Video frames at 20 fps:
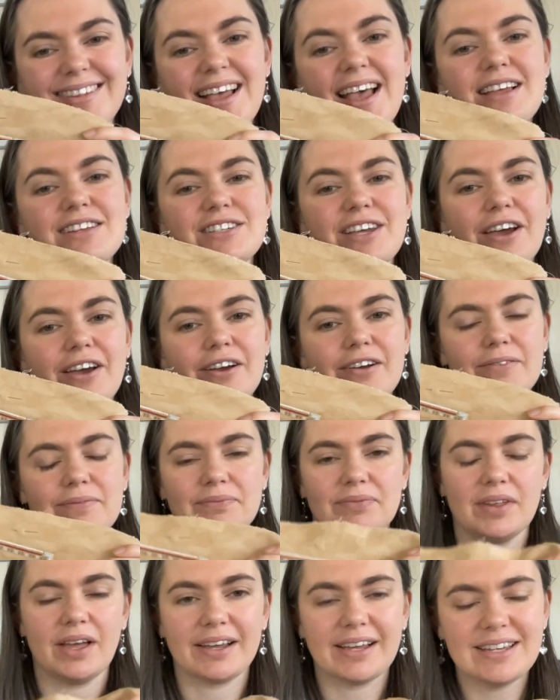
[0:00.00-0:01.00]
So
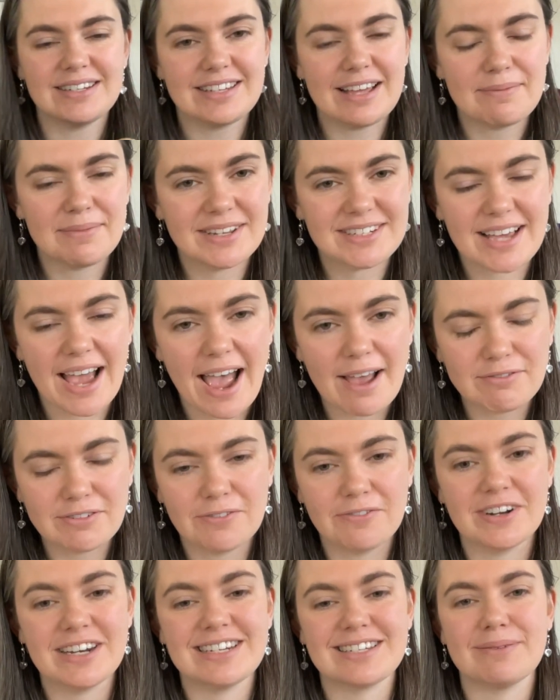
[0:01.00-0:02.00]
I guess that means I have to
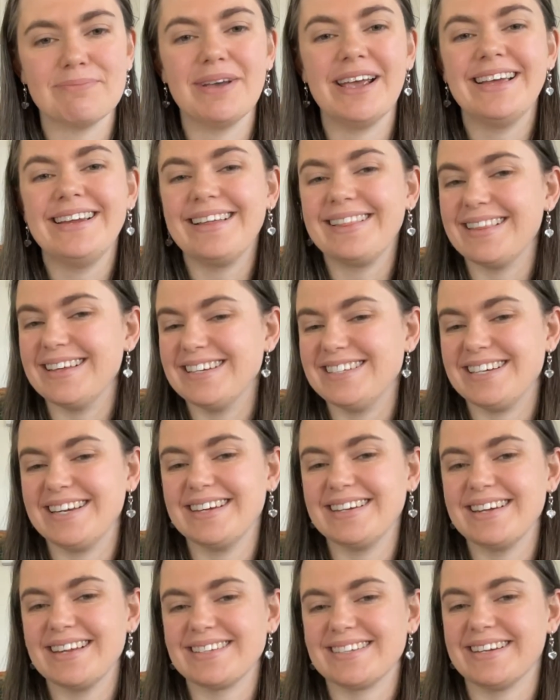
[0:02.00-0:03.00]
finish the beading this
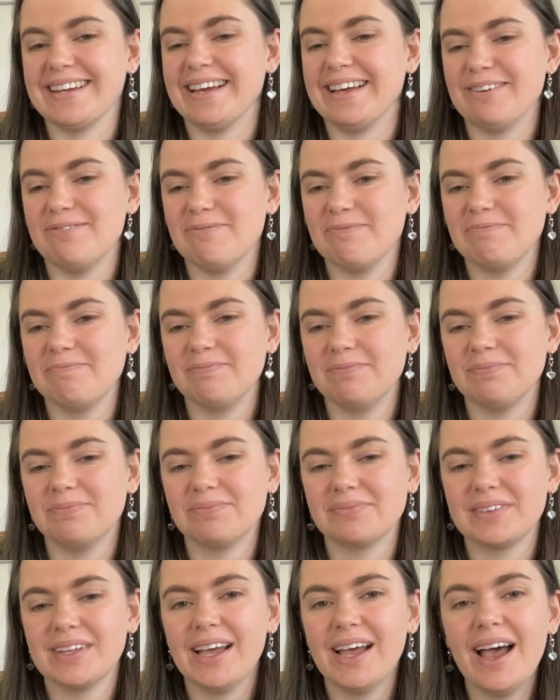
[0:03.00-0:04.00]
year, doesn't
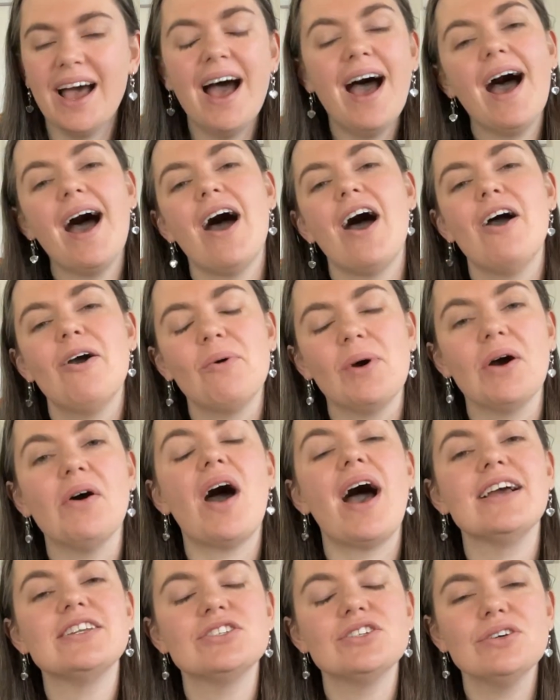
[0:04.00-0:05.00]
it? Oh well,
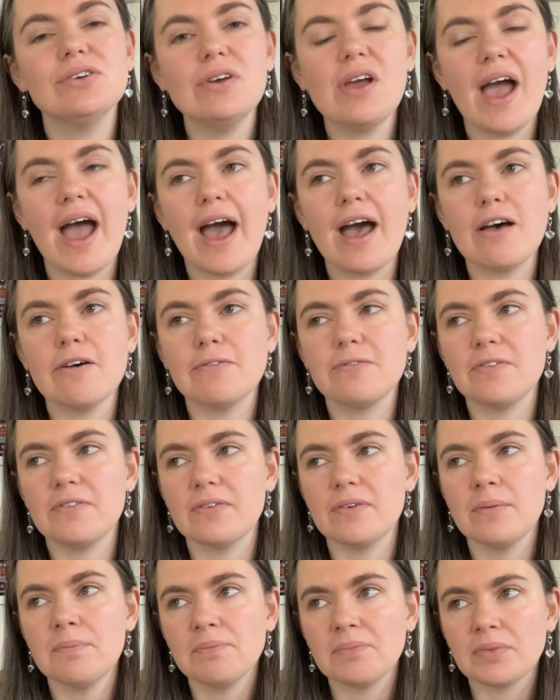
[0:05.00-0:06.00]
I
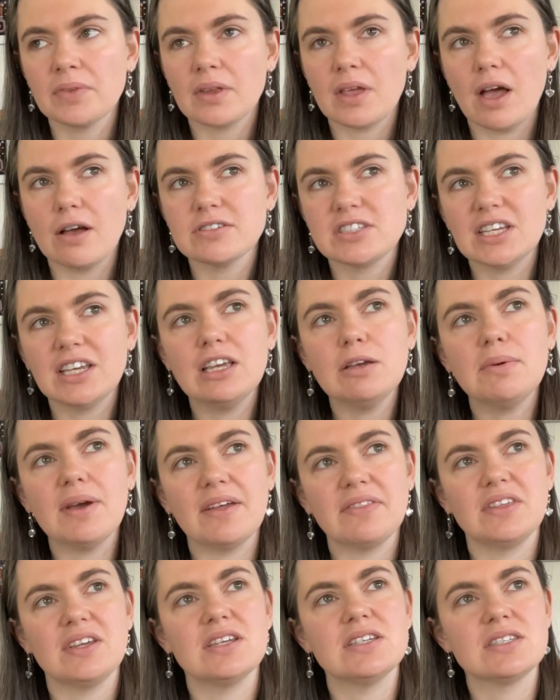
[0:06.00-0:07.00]
was thinking
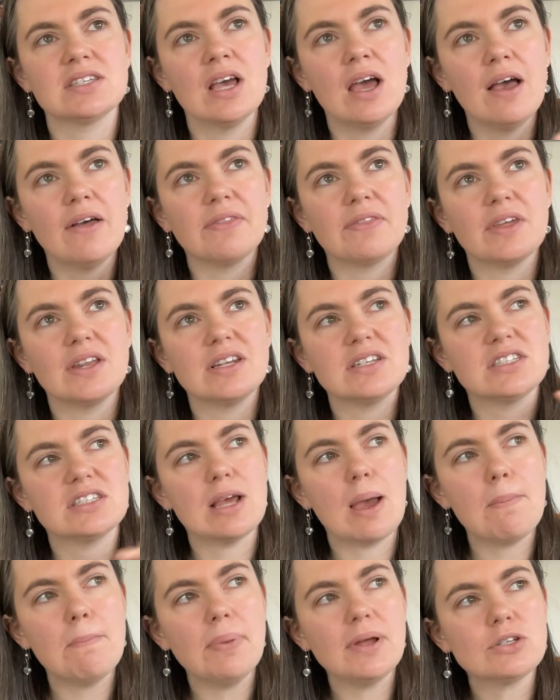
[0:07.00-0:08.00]
about this. The
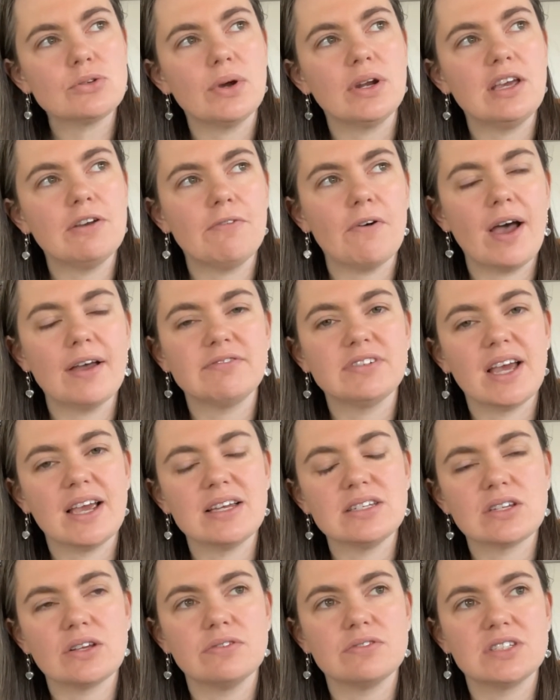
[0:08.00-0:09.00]
December 25
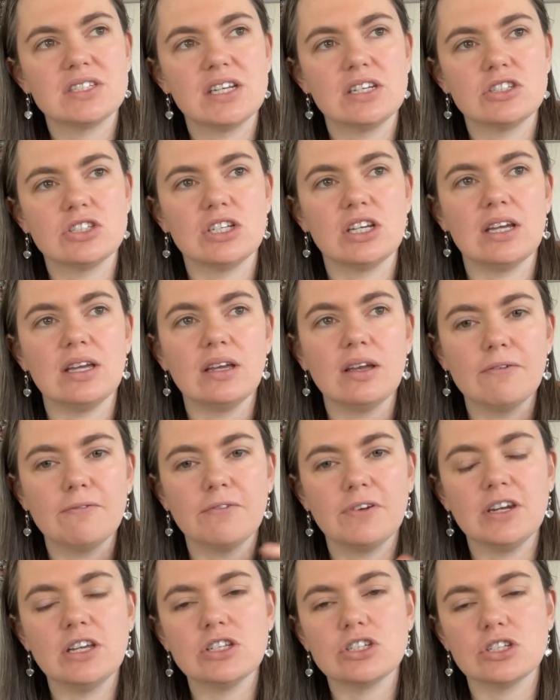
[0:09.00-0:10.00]
days of stitching
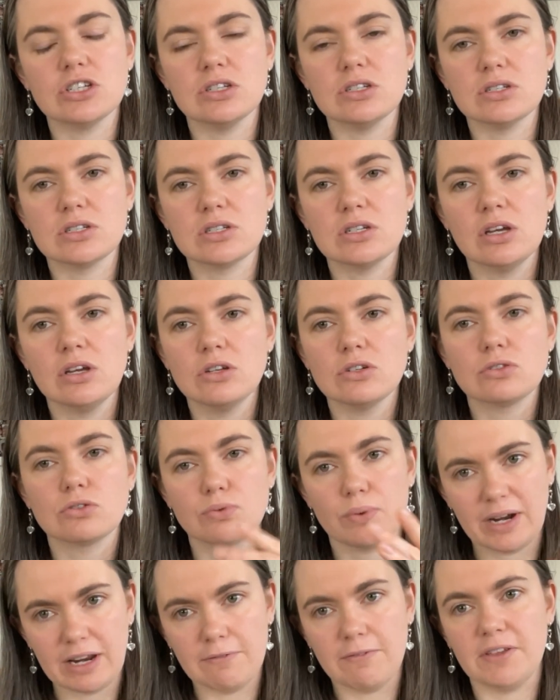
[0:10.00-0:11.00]
finishes
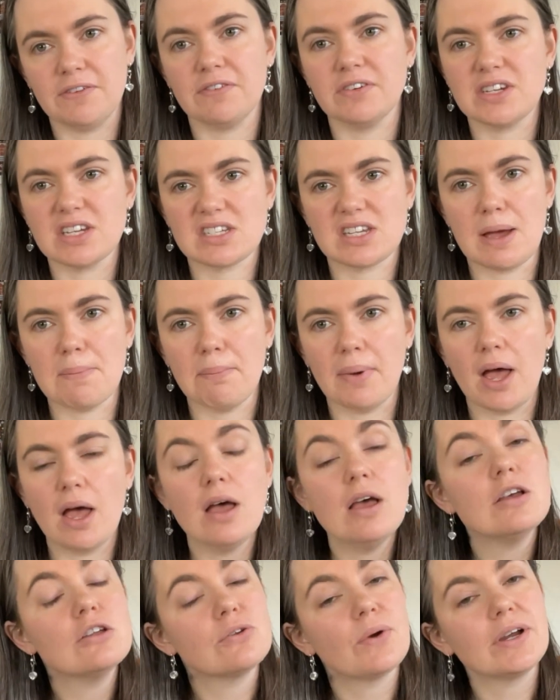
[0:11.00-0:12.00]
25th of December.
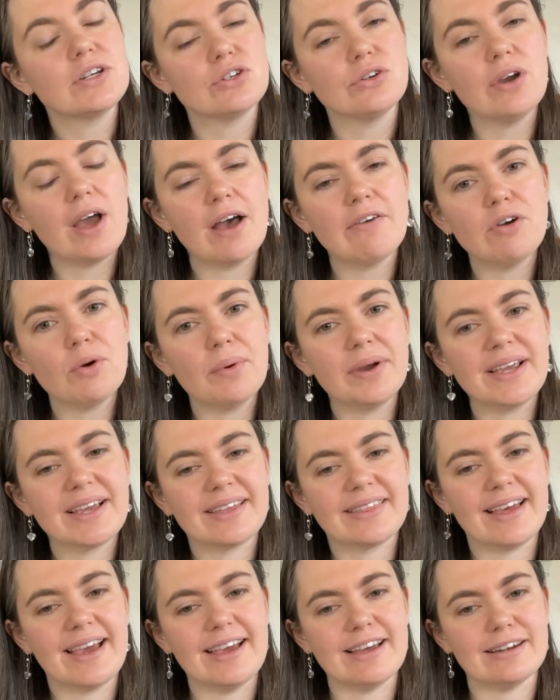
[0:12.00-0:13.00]
So I do have a
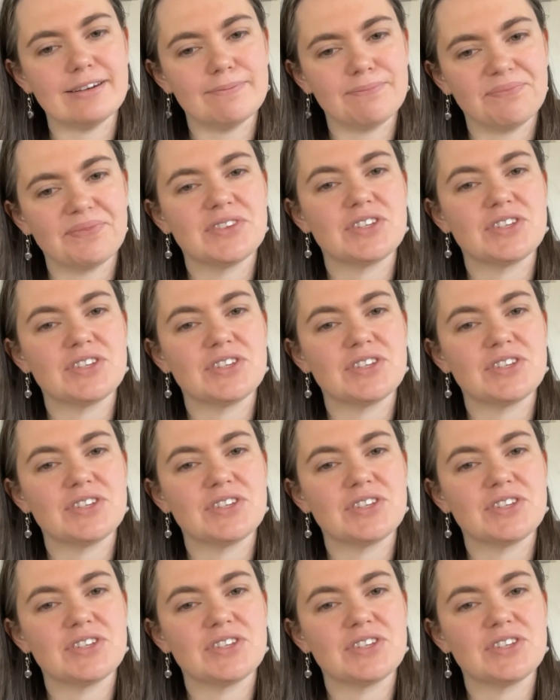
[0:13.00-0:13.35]
week then.